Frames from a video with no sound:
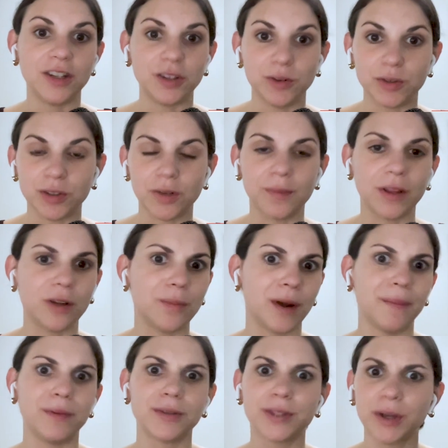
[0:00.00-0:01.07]
user, whether by
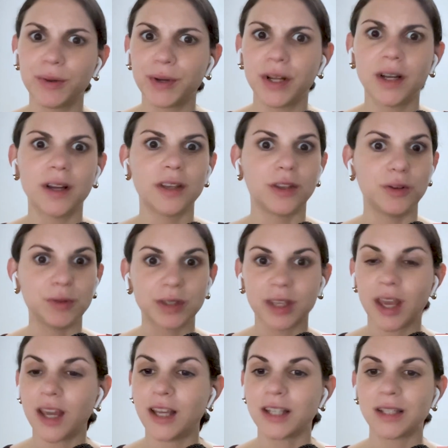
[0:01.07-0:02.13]
persona, use
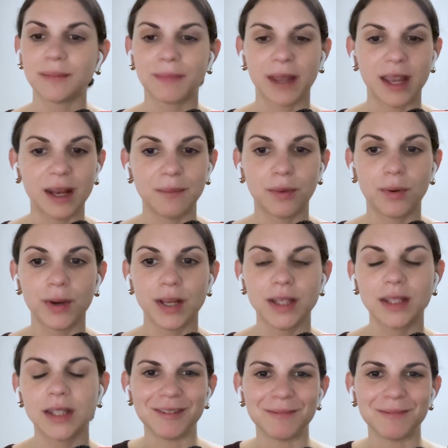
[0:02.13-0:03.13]
case, pain points.